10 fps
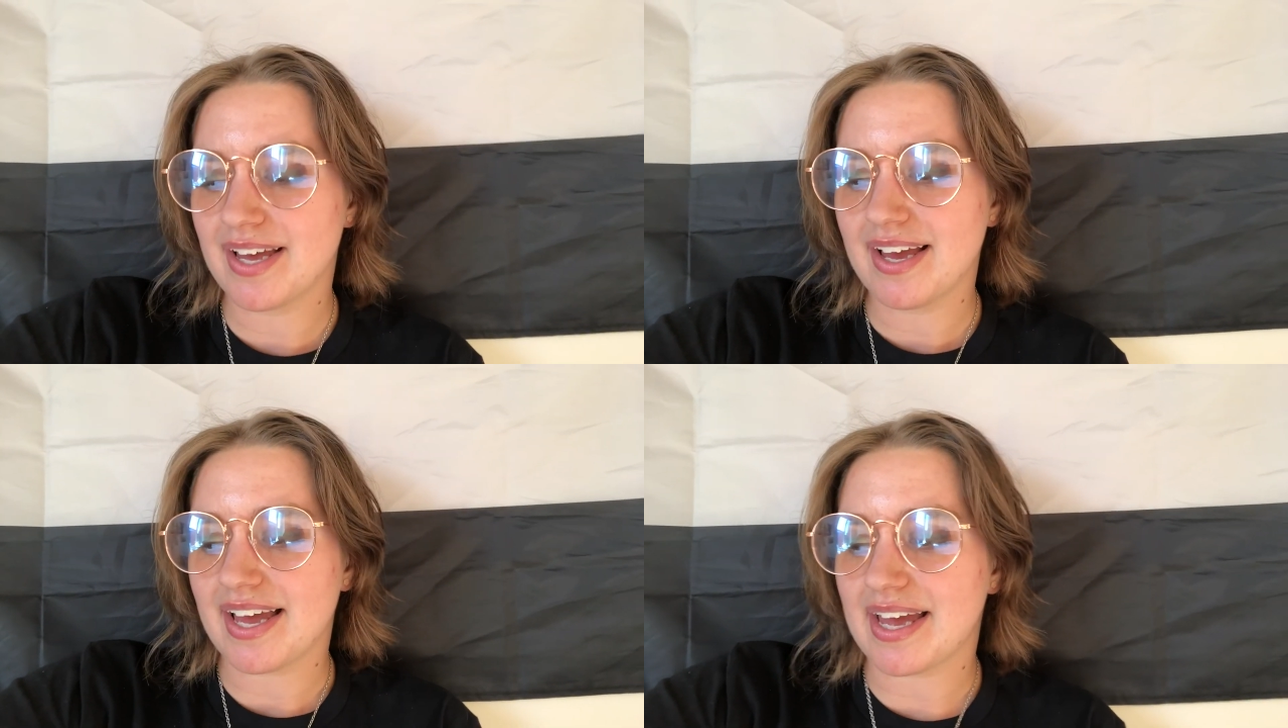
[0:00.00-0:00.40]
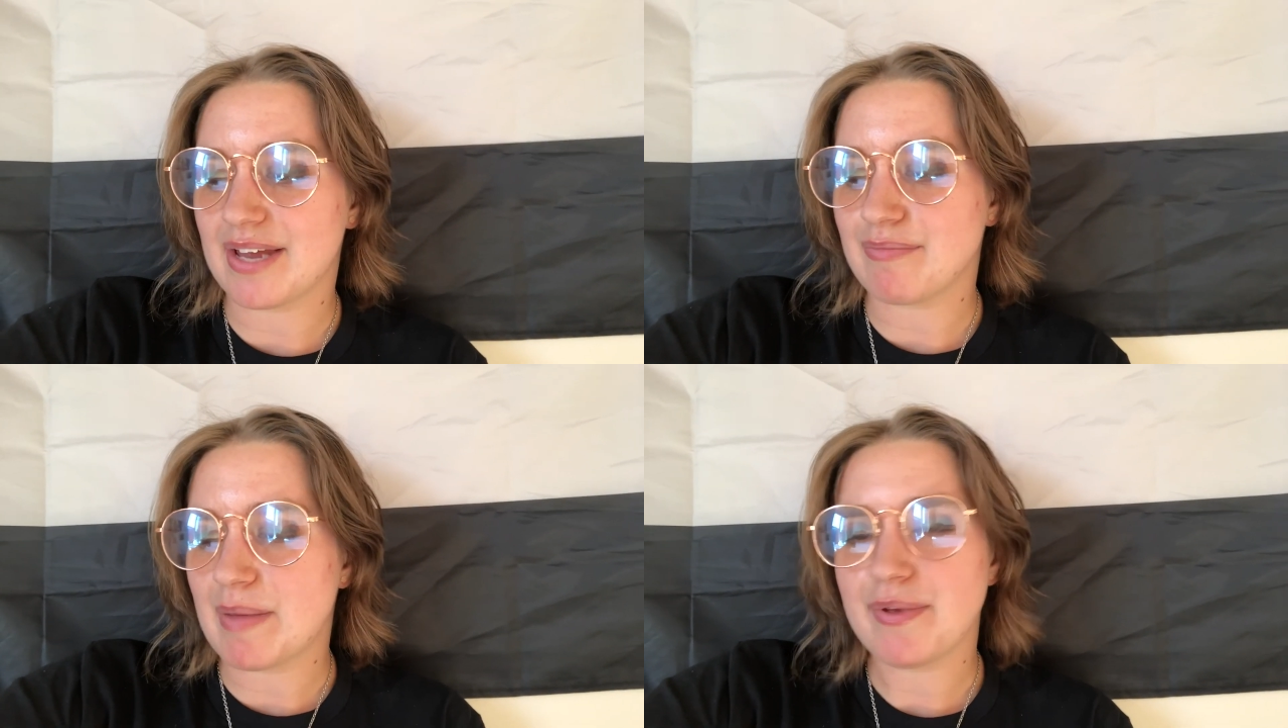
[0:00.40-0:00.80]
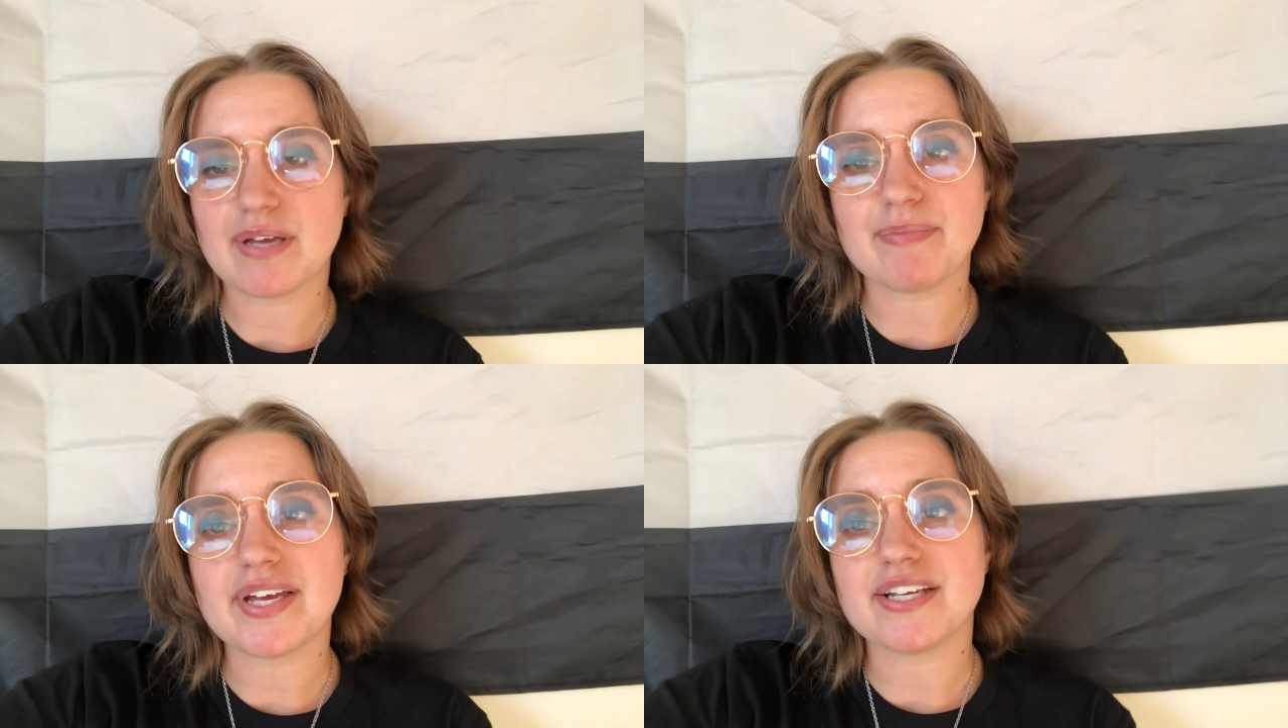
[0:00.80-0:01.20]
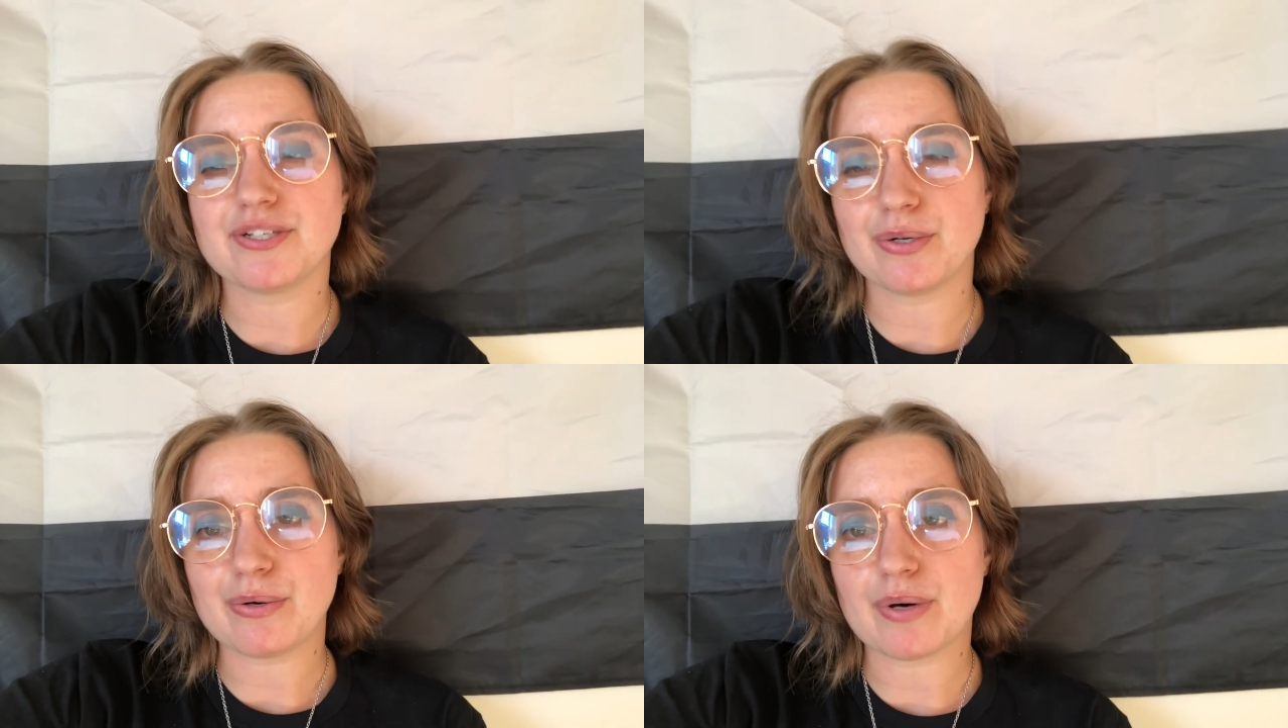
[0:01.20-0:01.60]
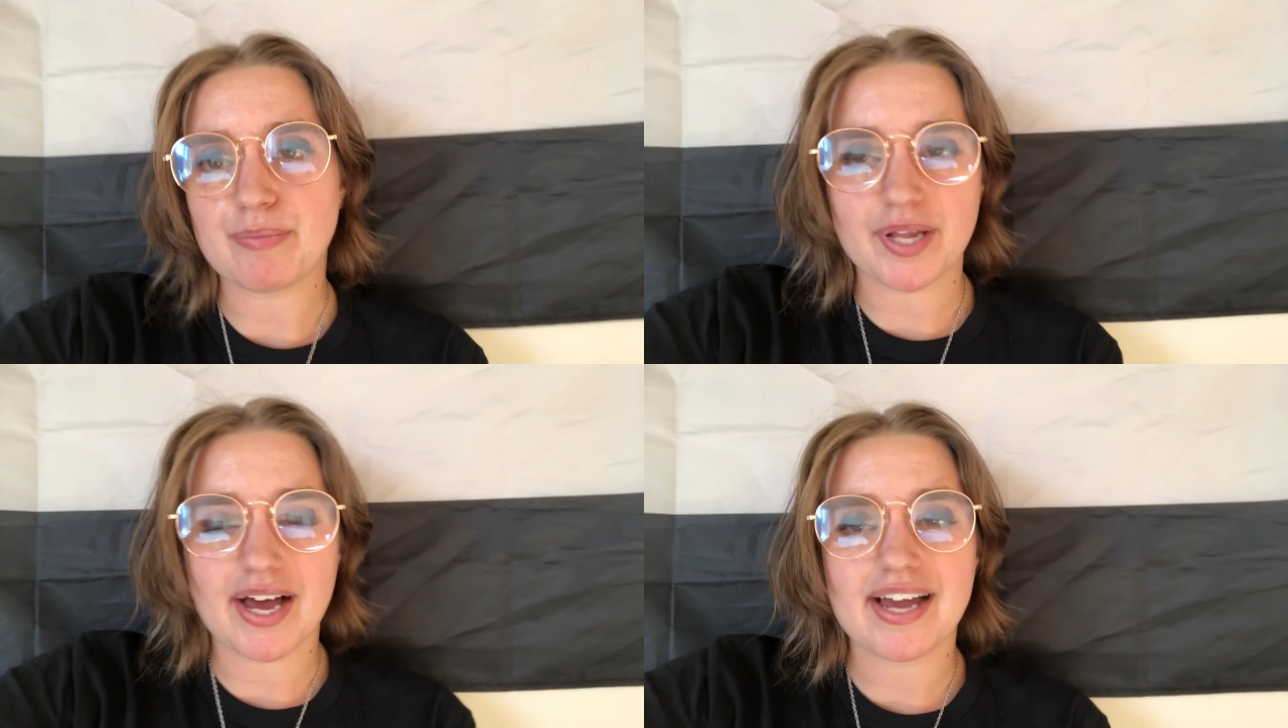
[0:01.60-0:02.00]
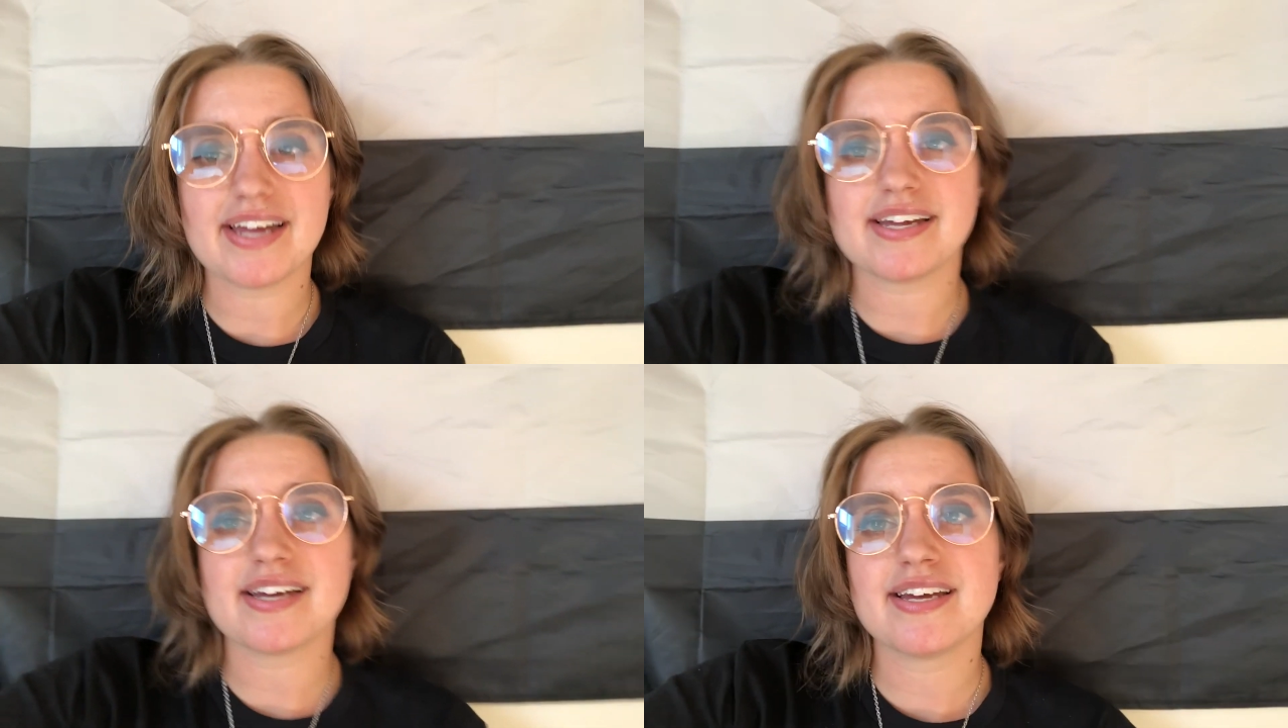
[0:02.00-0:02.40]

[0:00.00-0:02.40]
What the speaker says: and maybe you can begin to apply